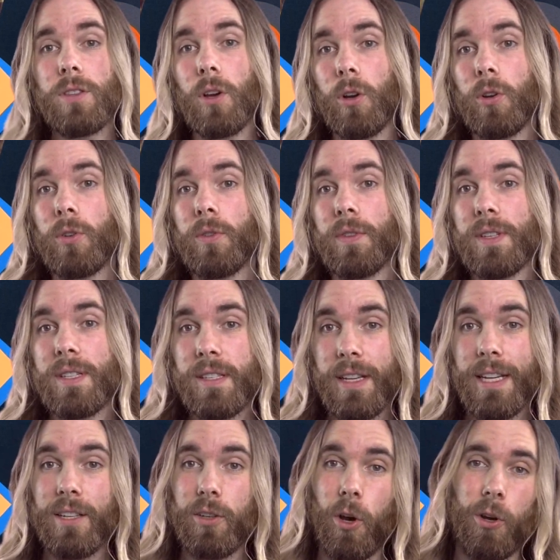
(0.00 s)
though the
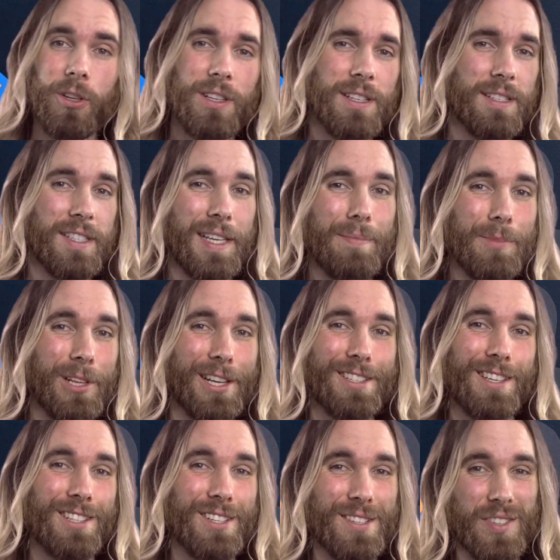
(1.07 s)
seed coat can seem like
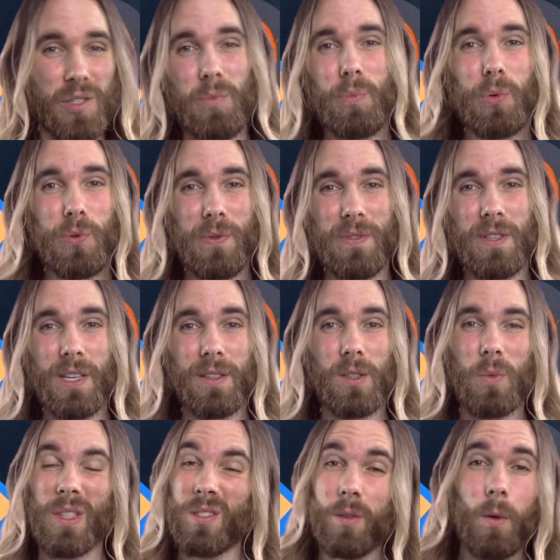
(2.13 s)
such a simple thing that
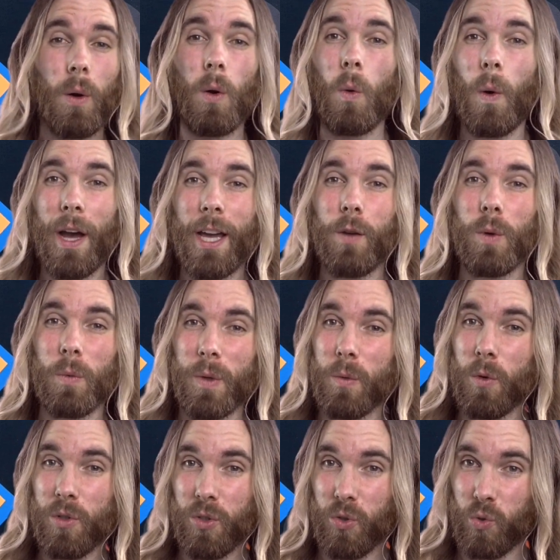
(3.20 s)
we throw away when we
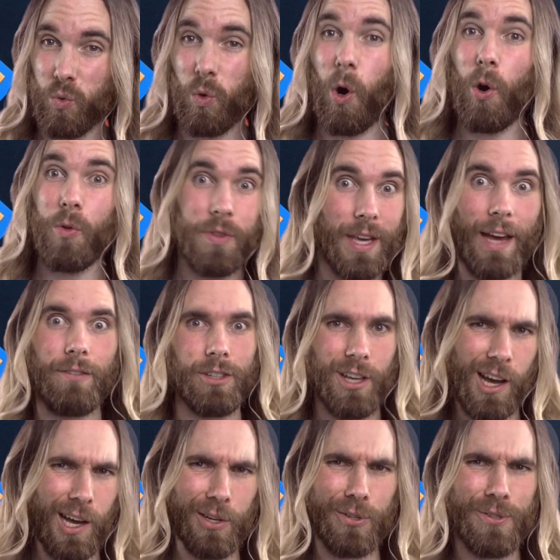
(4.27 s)
want to grow the
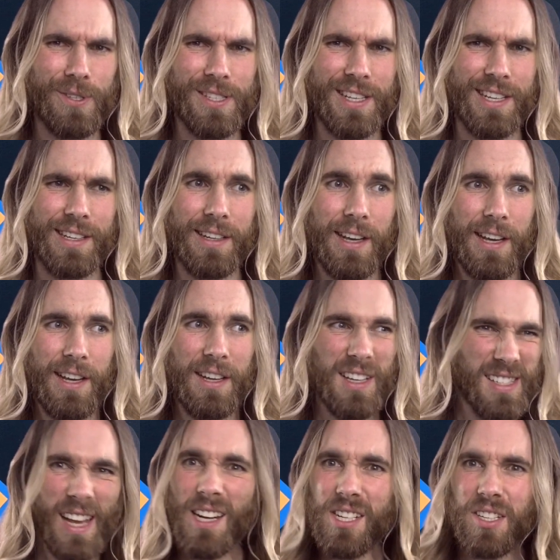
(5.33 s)
avocado seed,
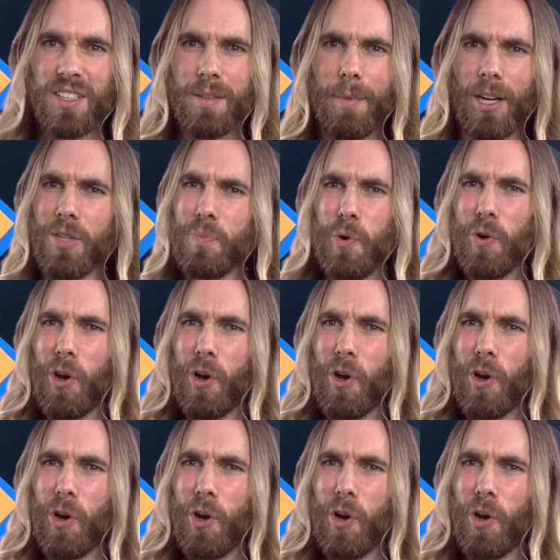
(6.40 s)
it's actually much more